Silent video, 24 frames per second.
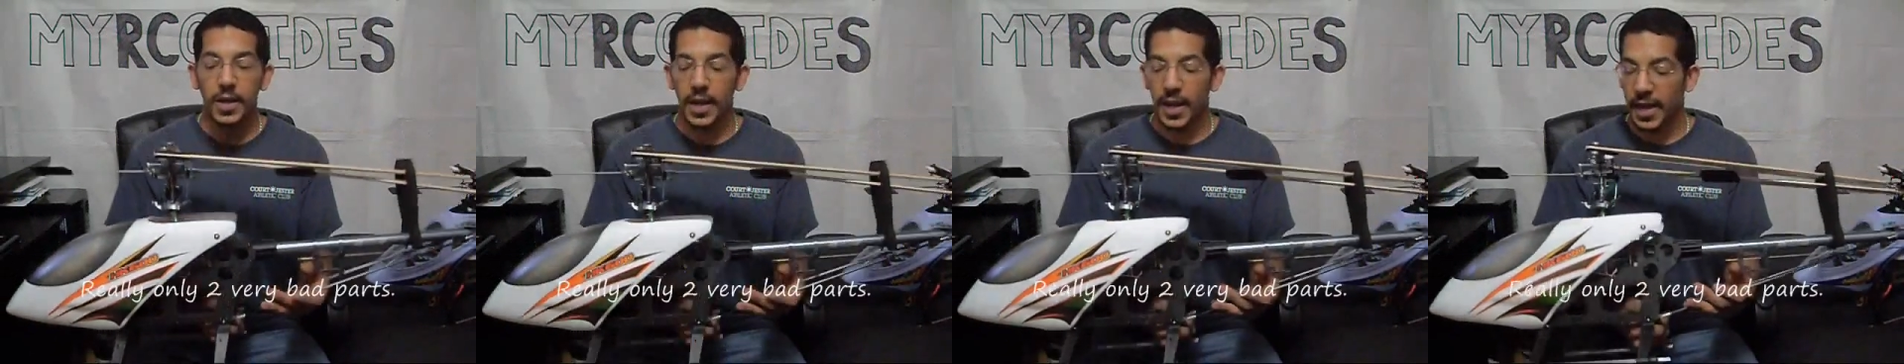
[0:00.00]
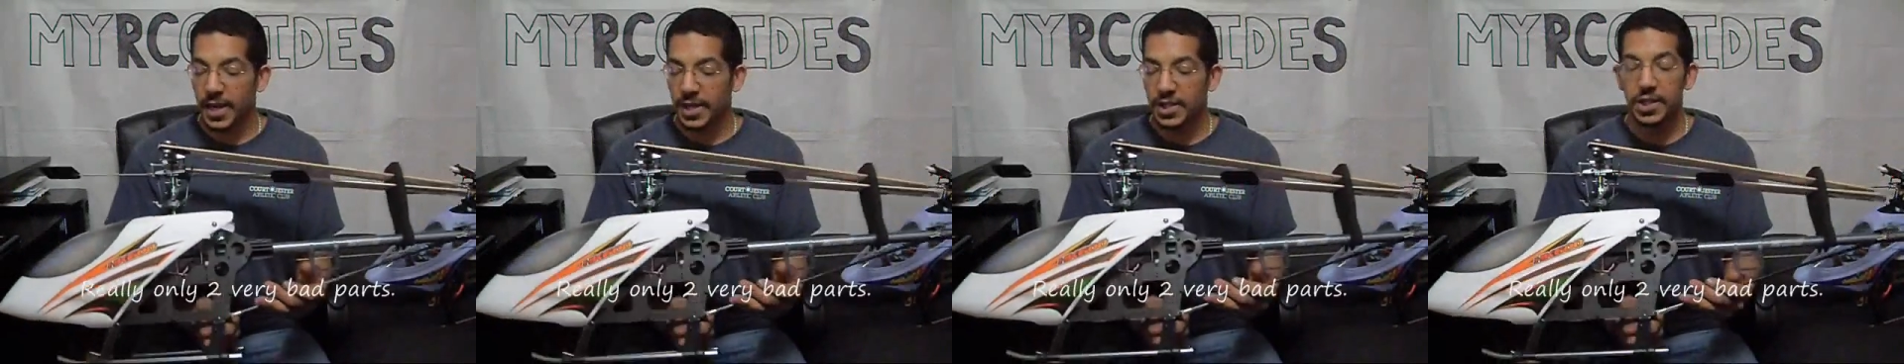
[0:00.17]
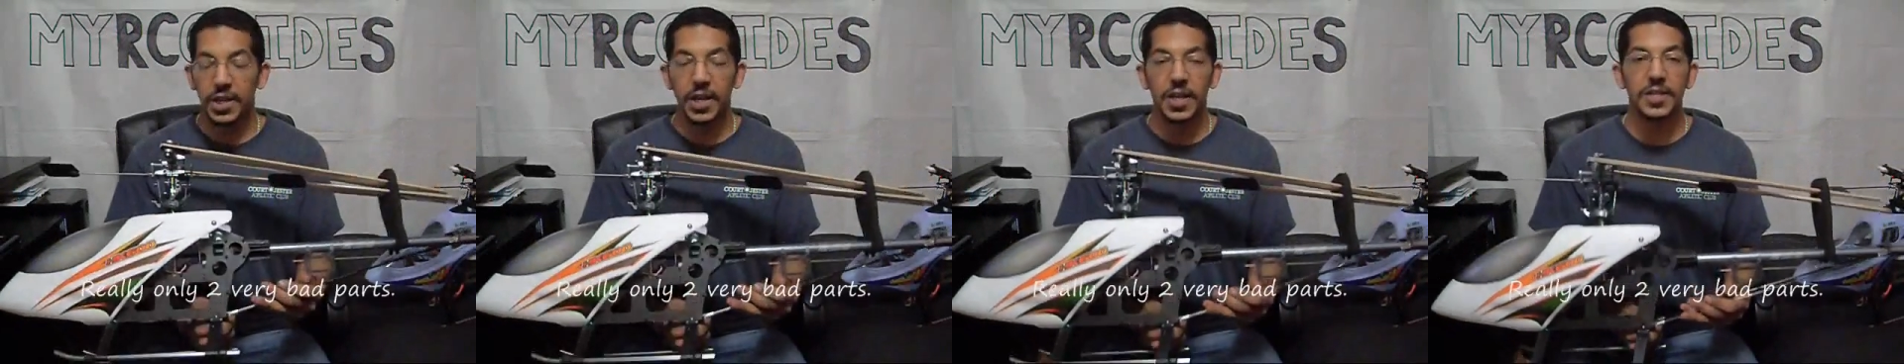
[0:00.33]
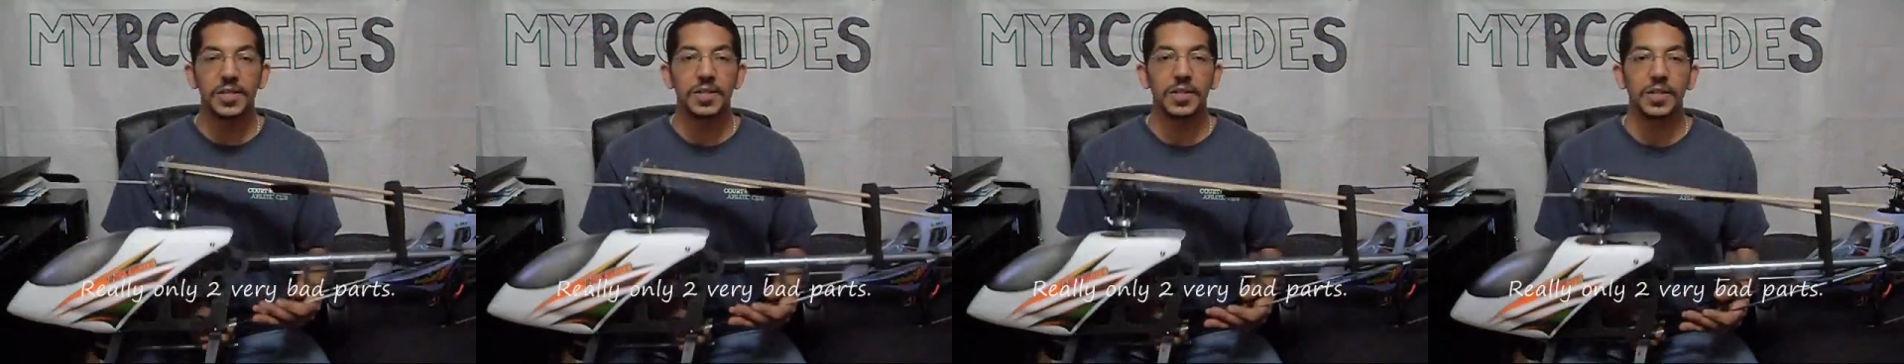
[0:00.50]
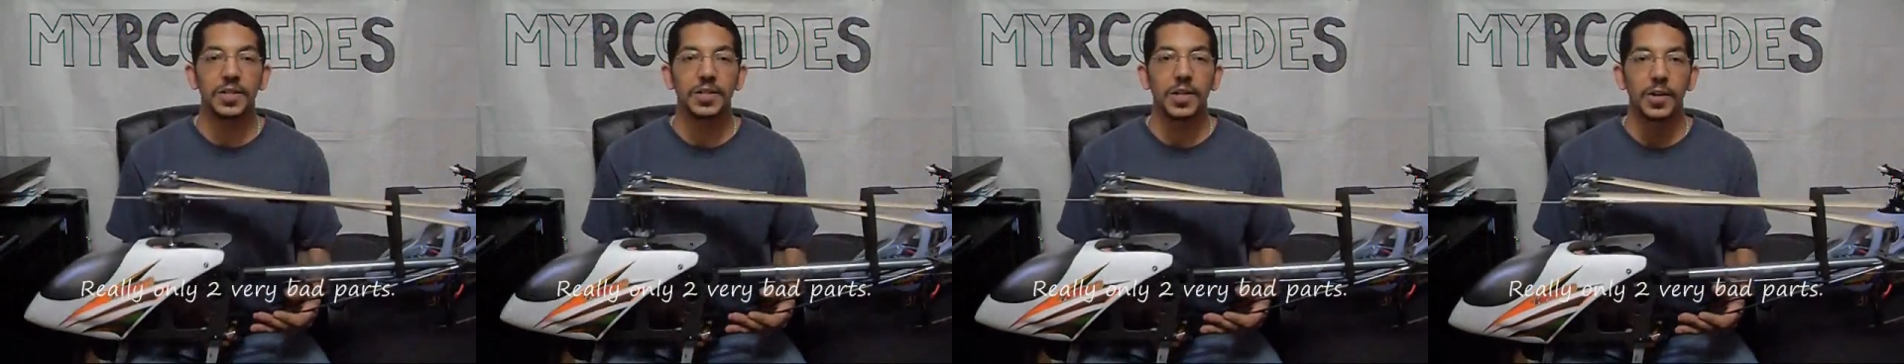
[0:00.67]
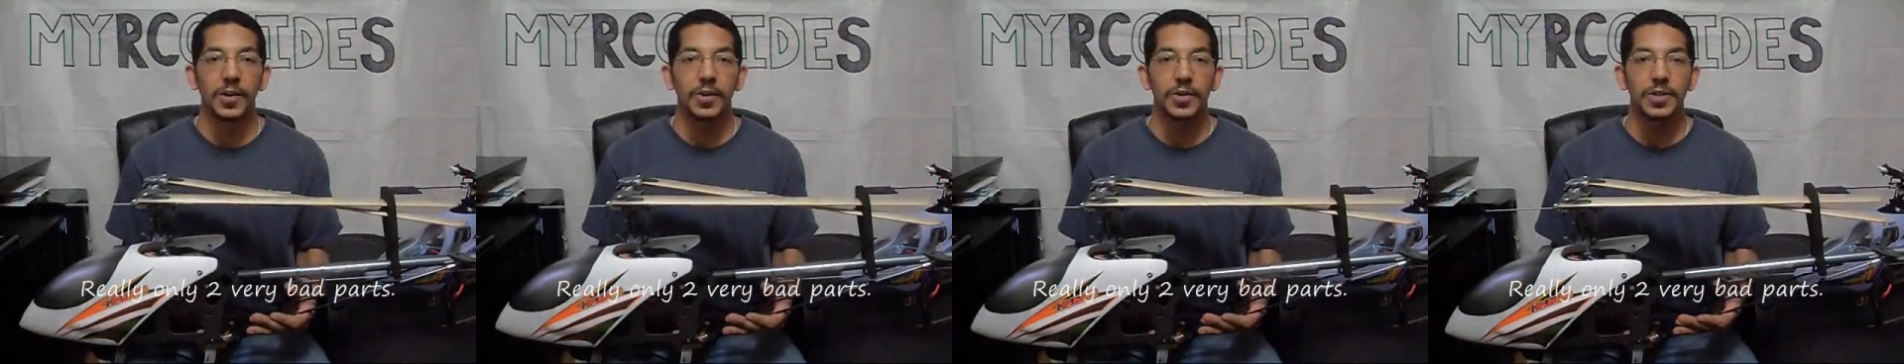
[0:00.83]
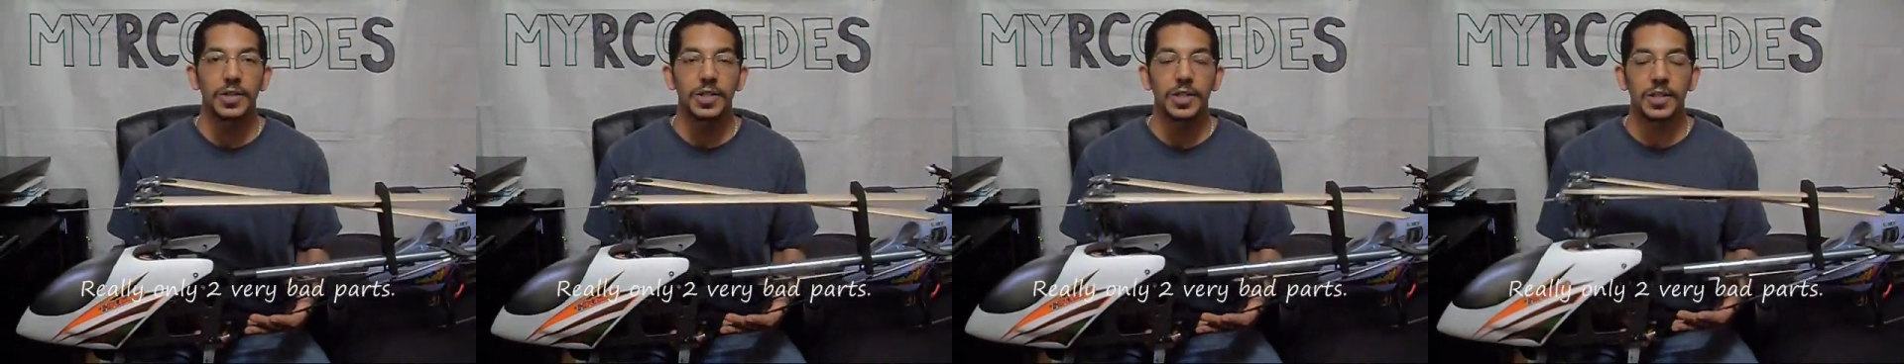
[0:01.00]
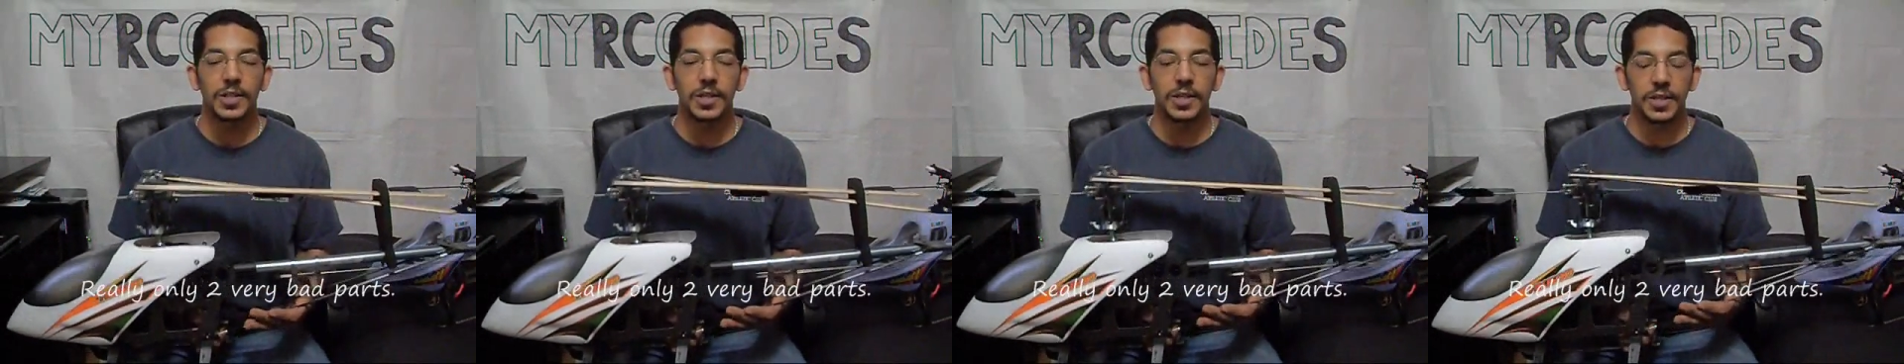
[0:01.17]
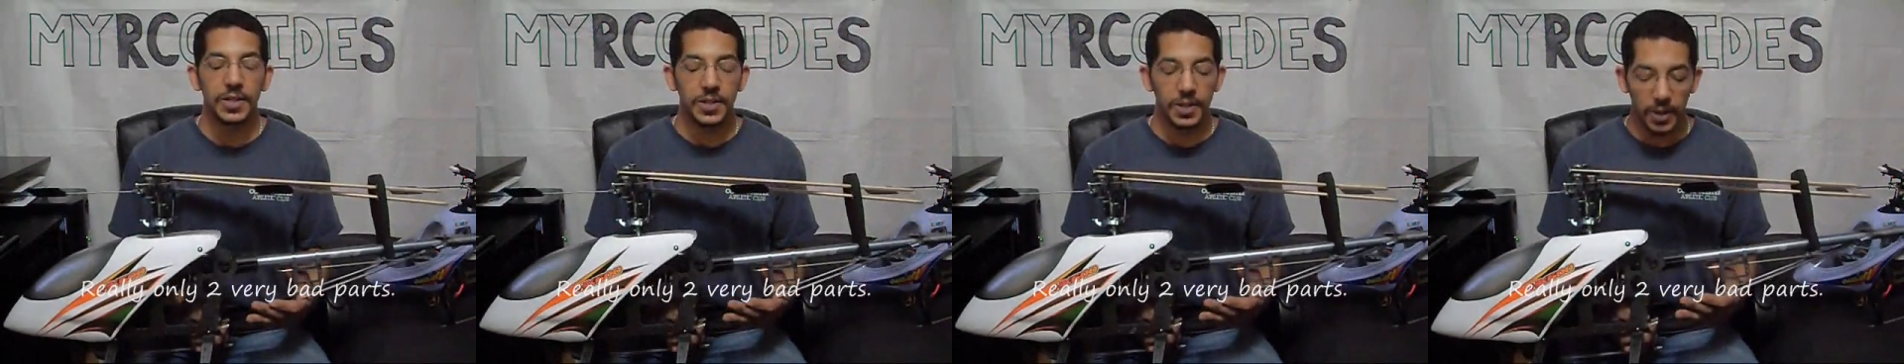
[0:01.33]
HK600
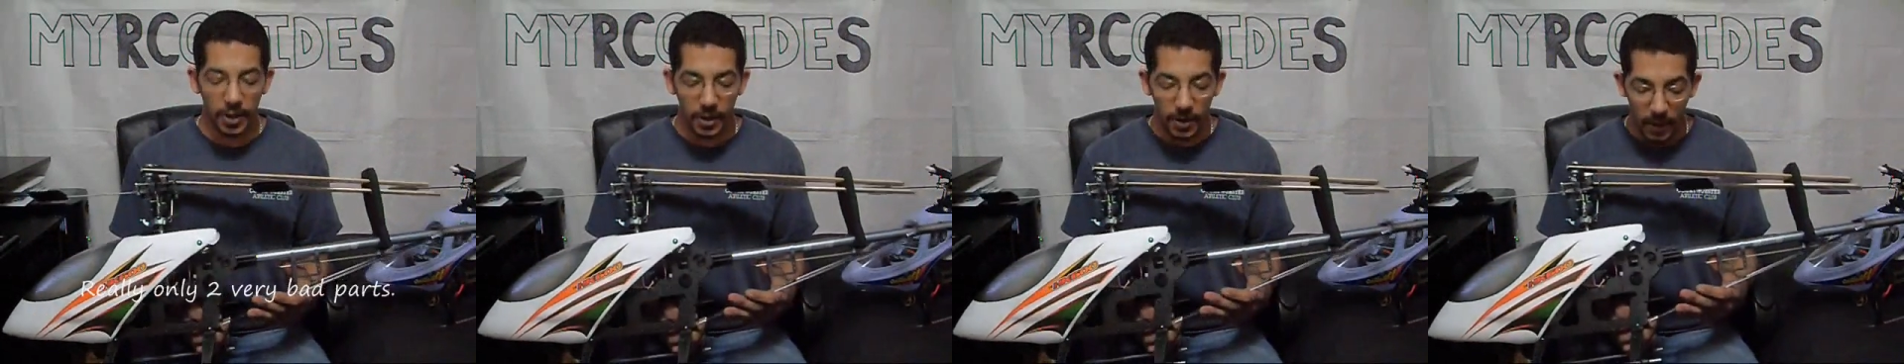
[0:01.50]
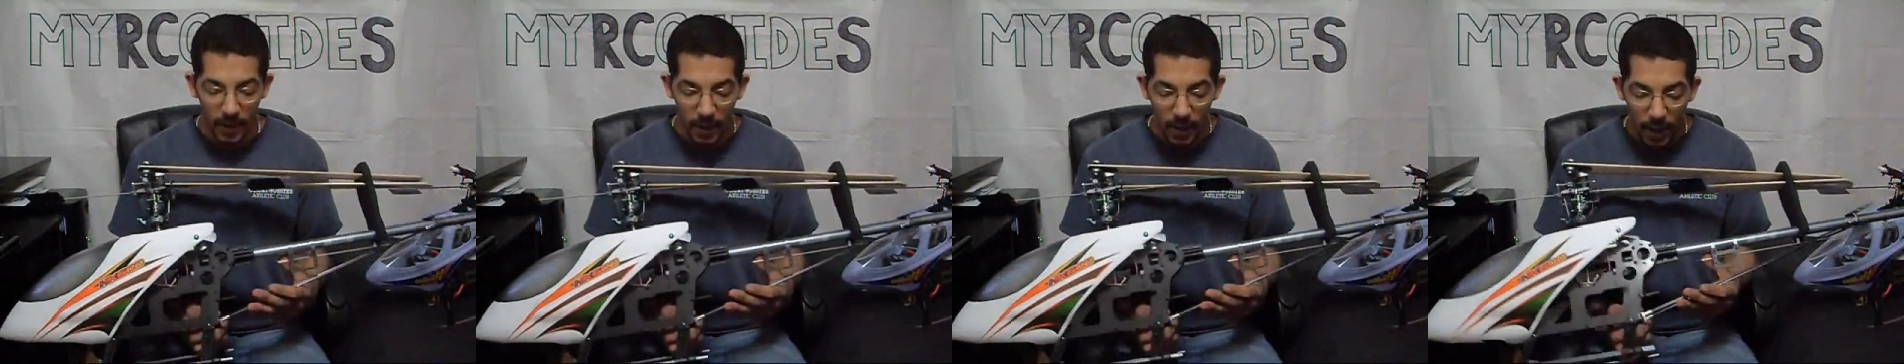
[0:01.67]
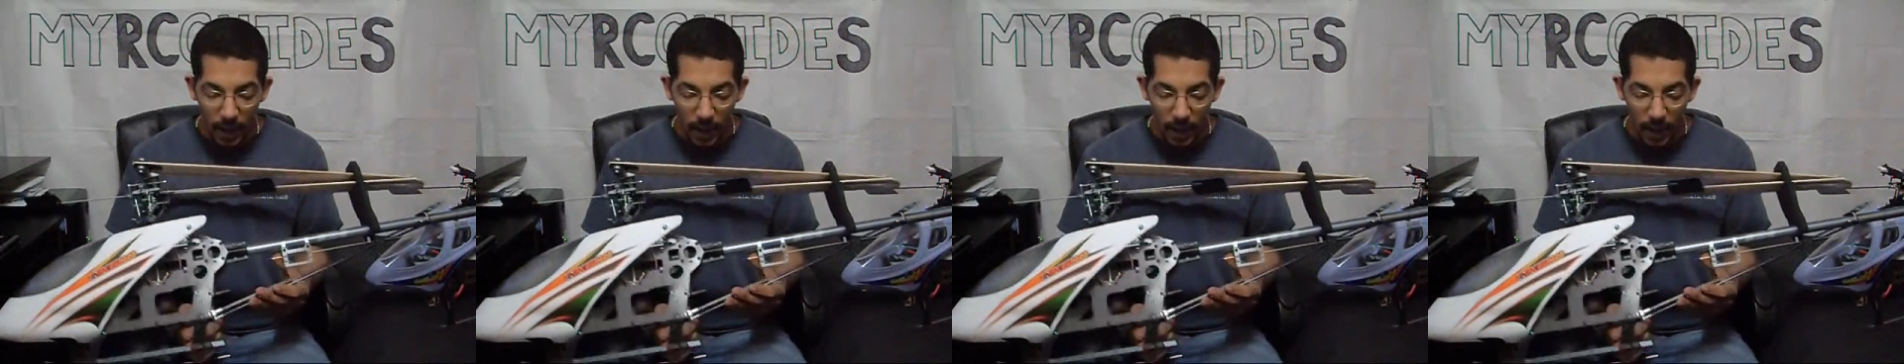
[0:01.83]
GTs here,